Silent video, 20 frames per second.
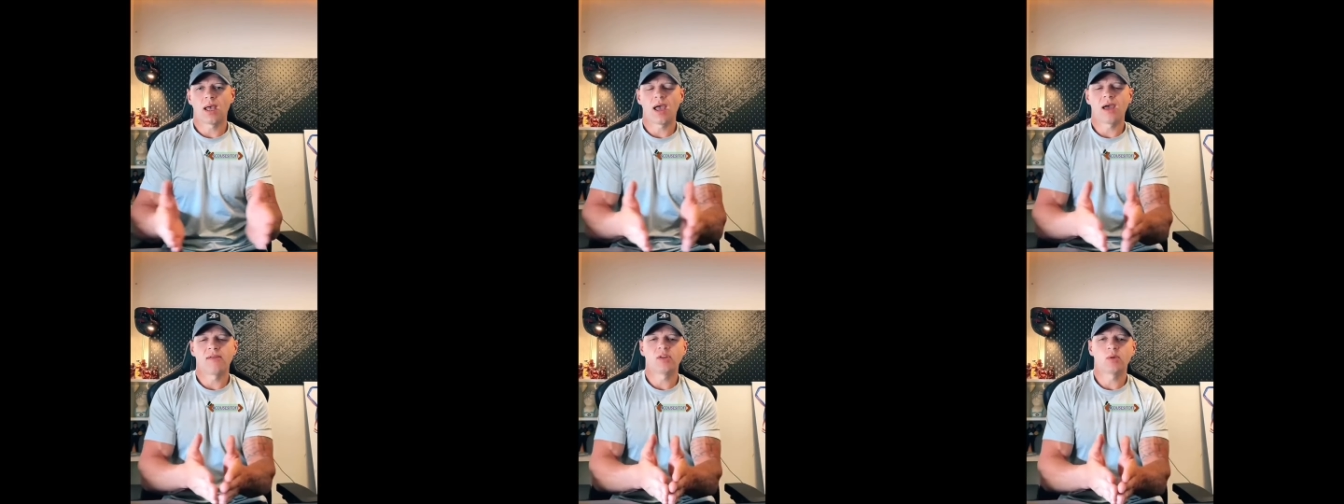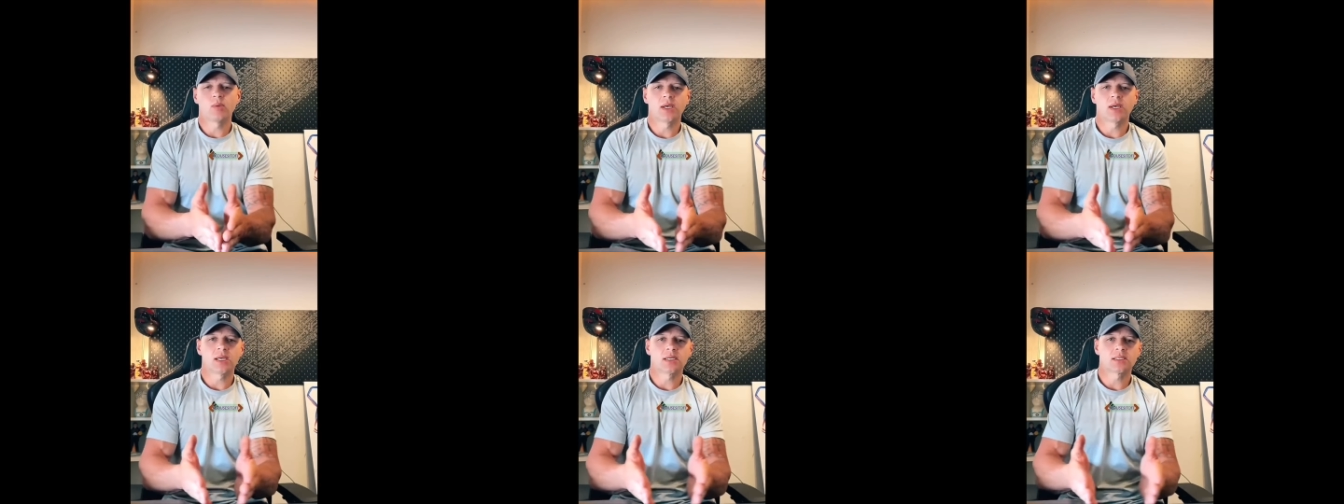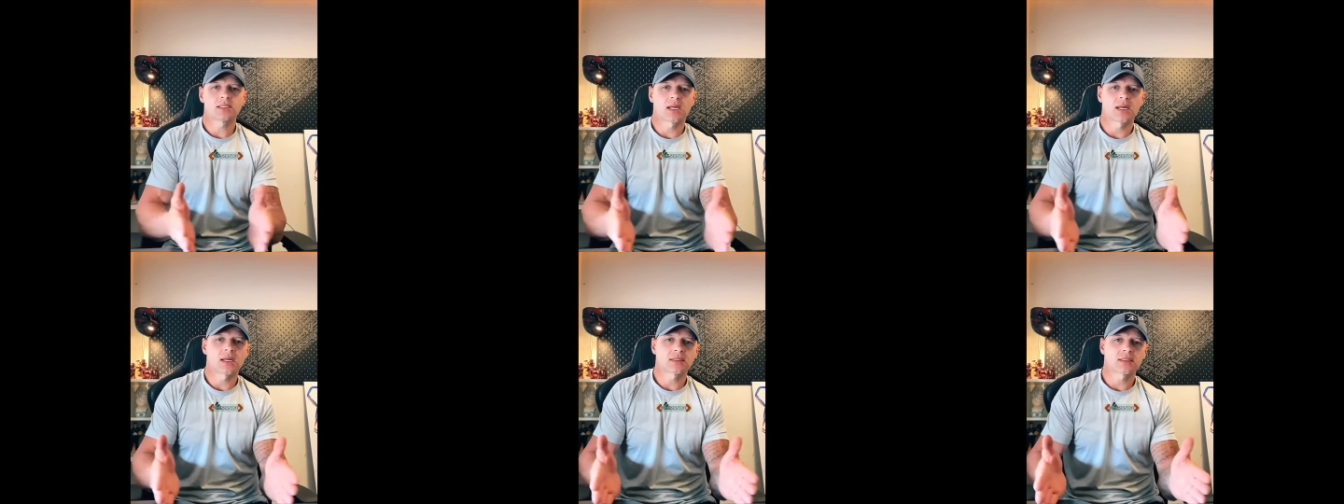everywhere
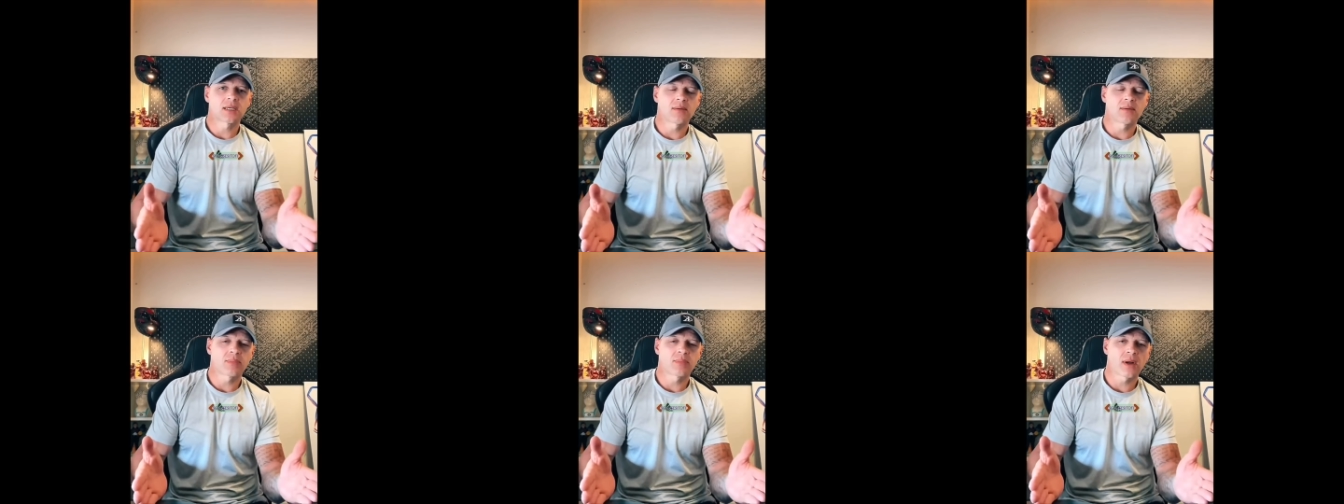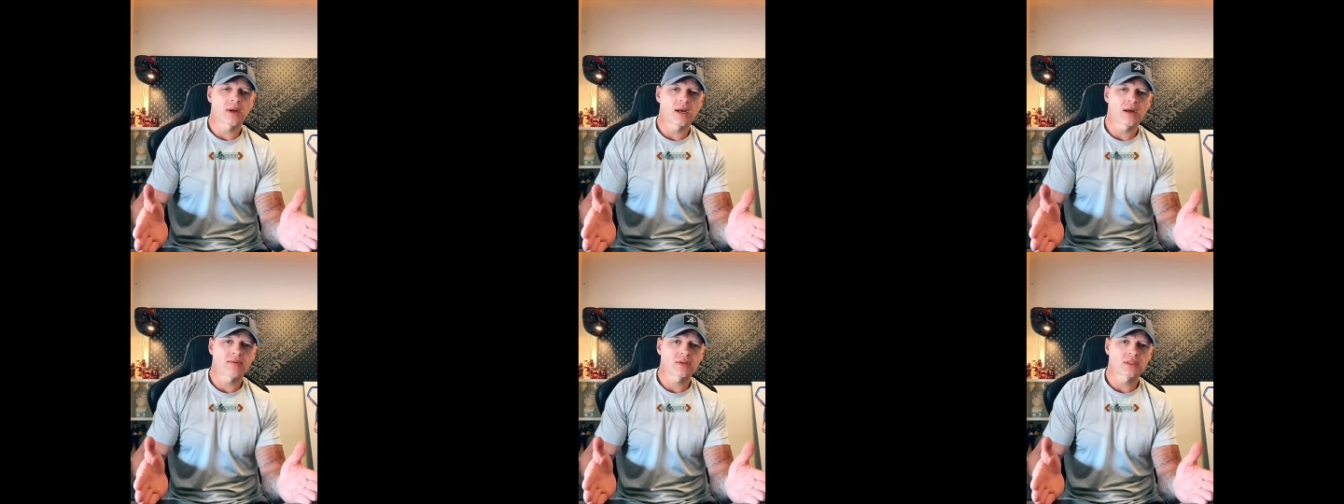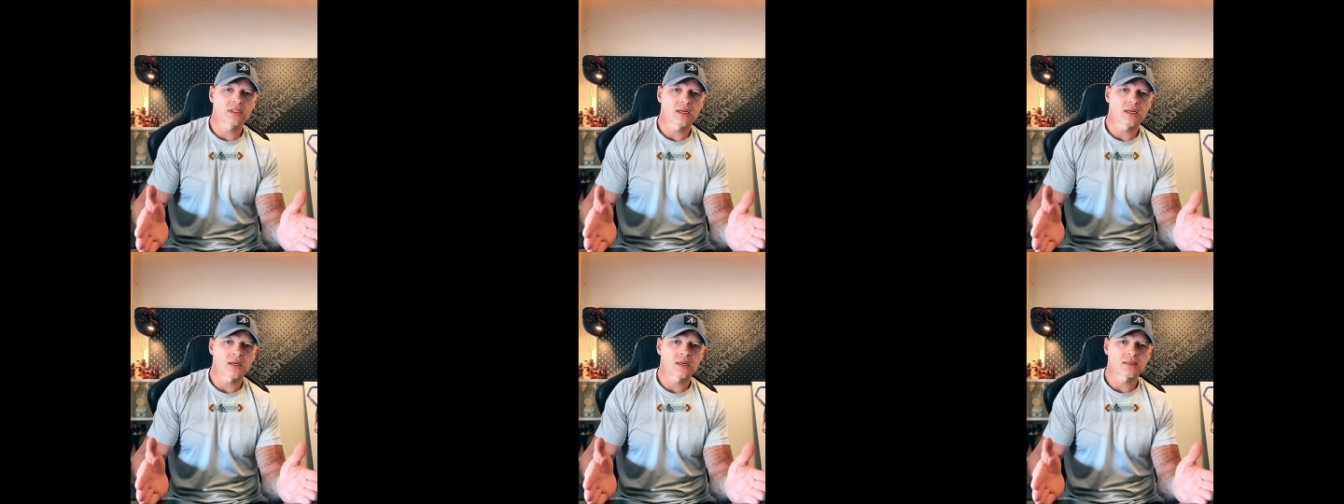starts getting
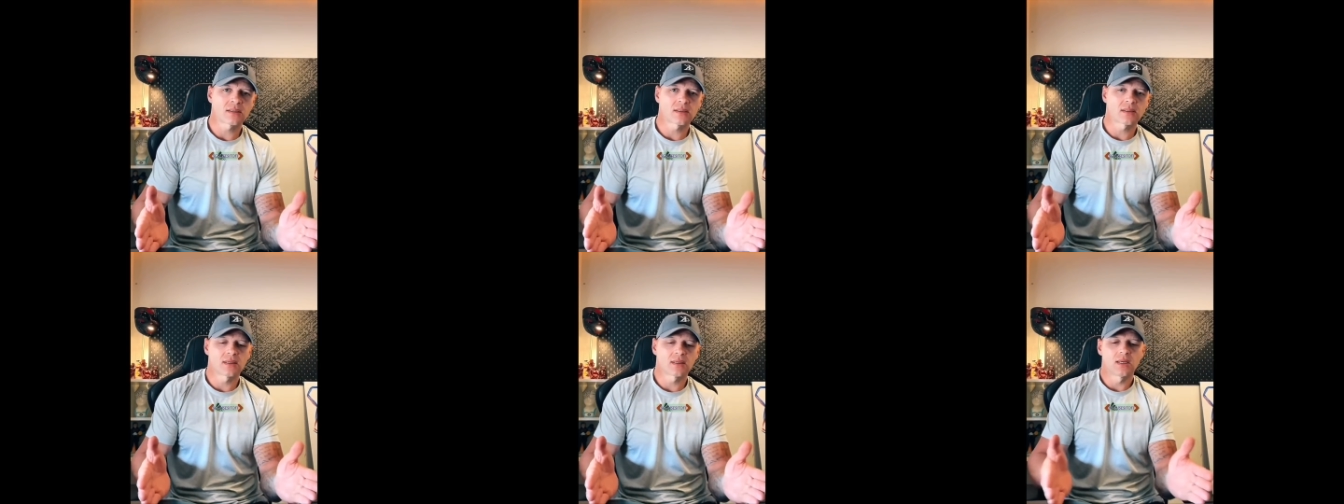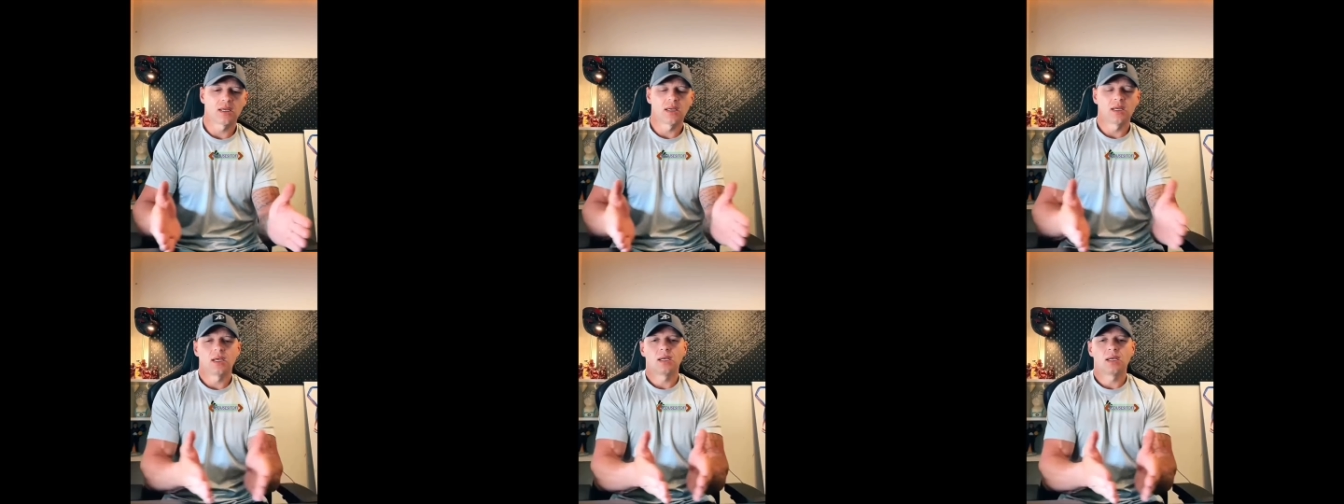privatised.